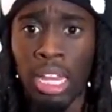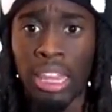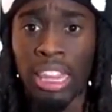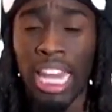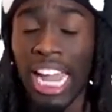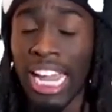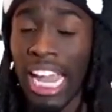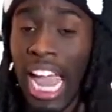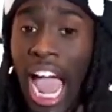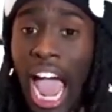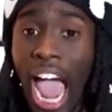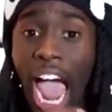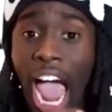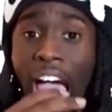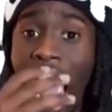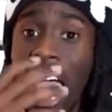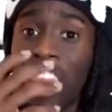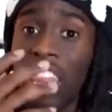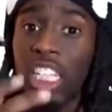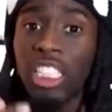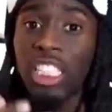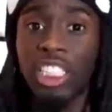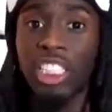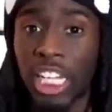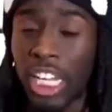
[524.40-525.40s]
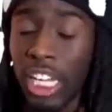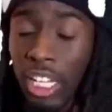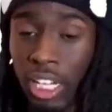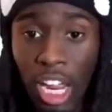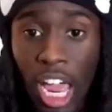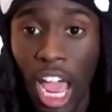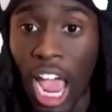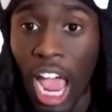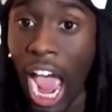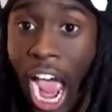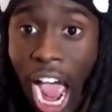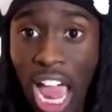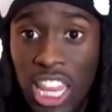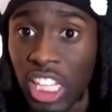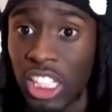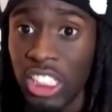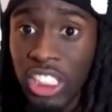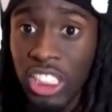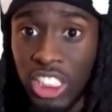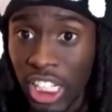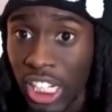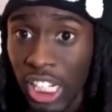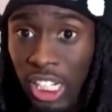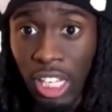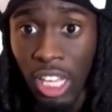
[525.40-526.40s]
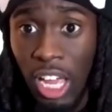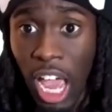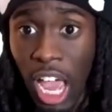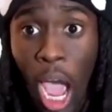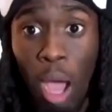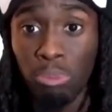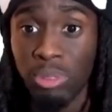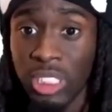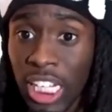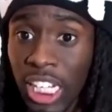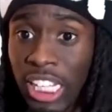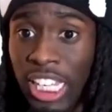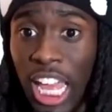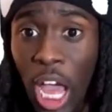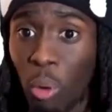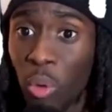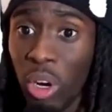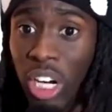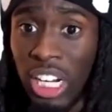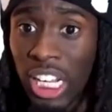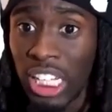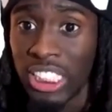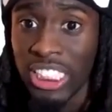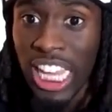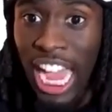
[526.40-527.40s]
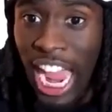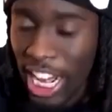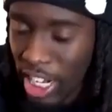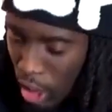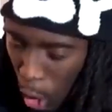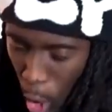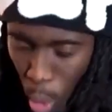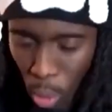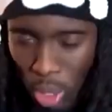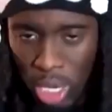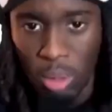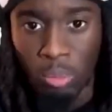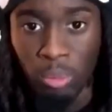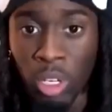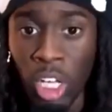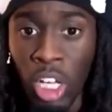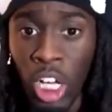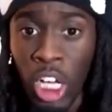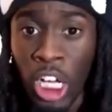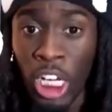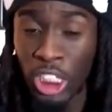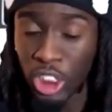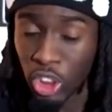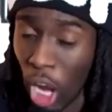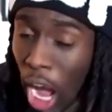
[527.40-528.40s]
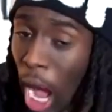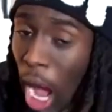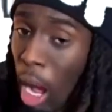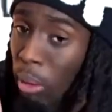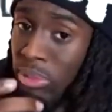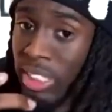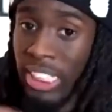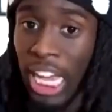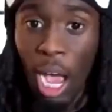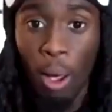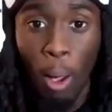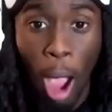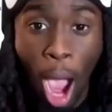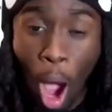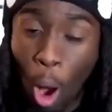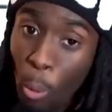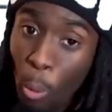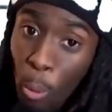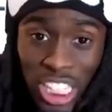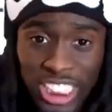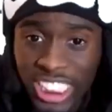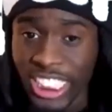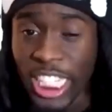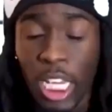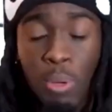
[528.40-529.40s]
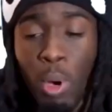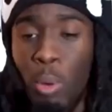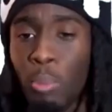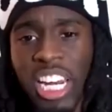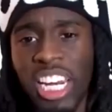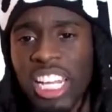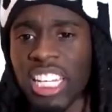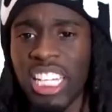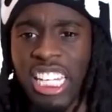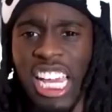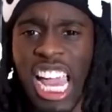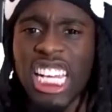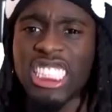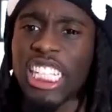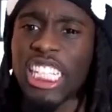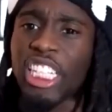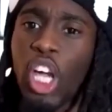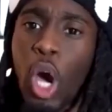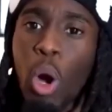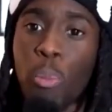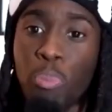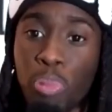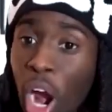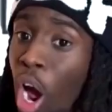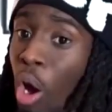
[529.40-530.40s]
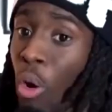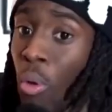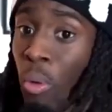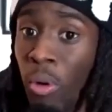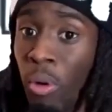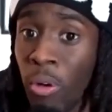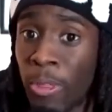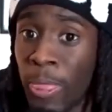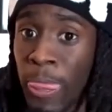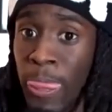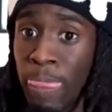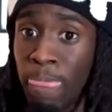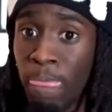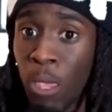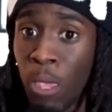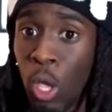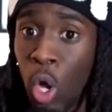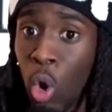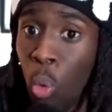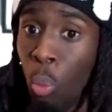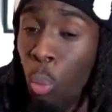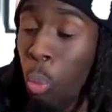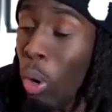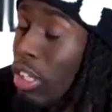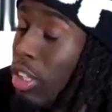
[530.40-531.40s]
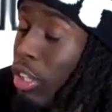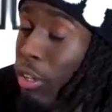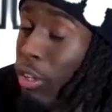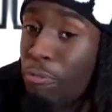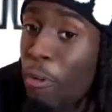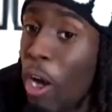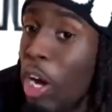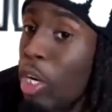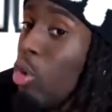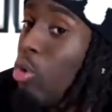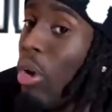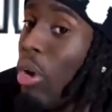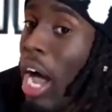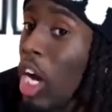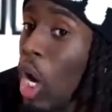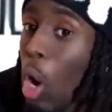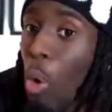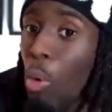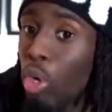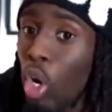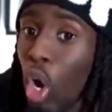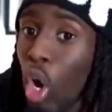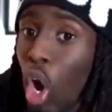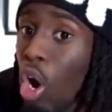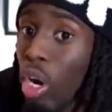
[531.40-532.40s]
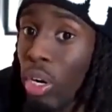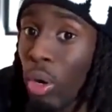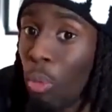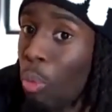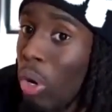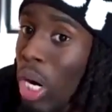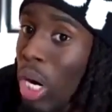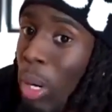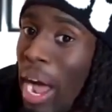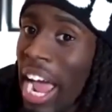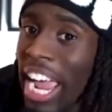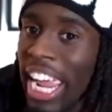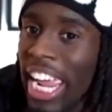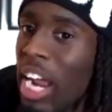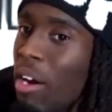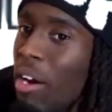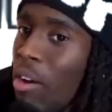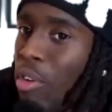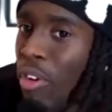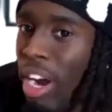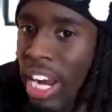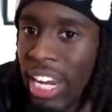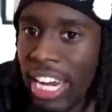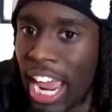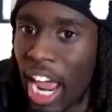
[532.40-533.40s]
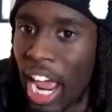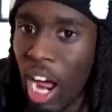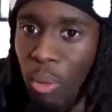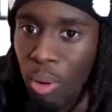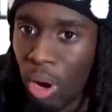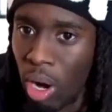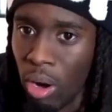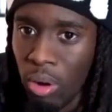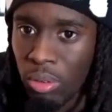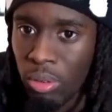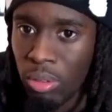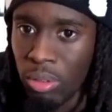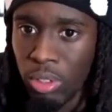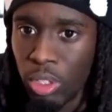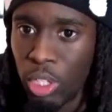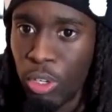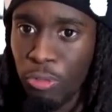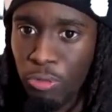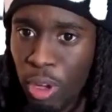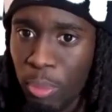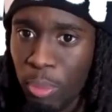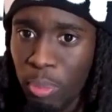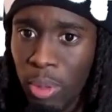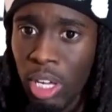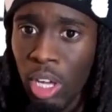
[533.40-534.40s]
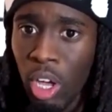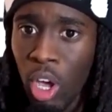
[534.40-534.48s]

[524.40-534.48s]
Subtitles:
Like, I legit, I'm telling y'all what it is. I know him. So I went to him immediately. I said, yo, bro, what the fuck you got going on? What am I hearing right now, bro? You feel me?